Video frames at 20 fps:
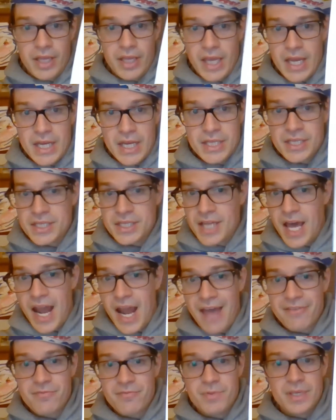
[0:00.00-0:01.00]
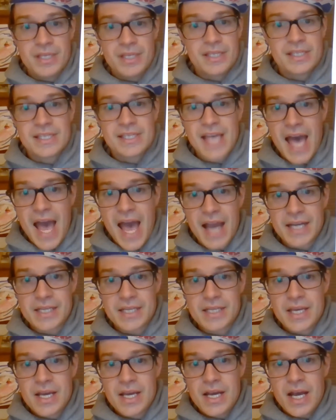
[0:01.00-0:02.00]
Again, it does not have to be
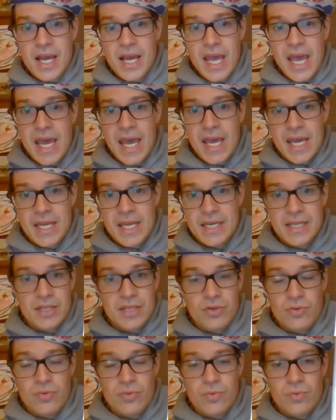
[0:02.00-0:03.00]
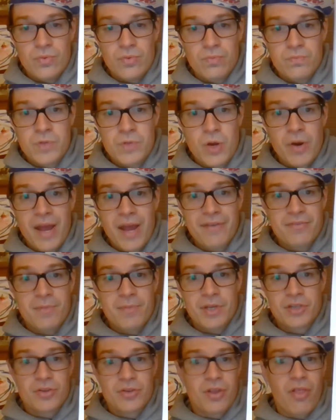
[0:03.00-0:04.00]
exact, and you don't have to
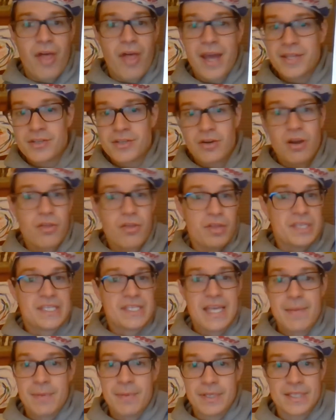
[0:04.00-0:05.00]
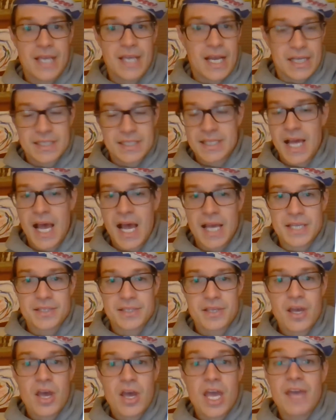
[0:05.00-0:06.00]
make sure the lines are all the same exact
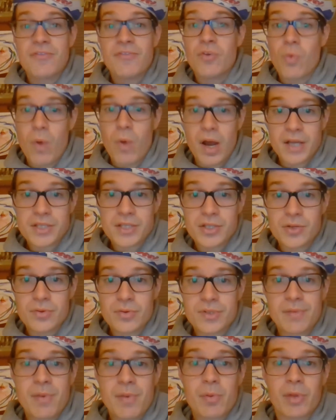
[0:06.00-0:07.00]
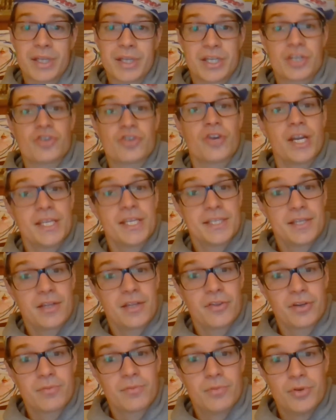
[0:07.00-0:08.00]
size. If you want to, some people like to trace it
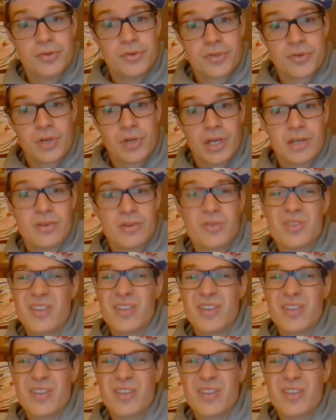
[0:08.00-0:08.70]
on the computer screen.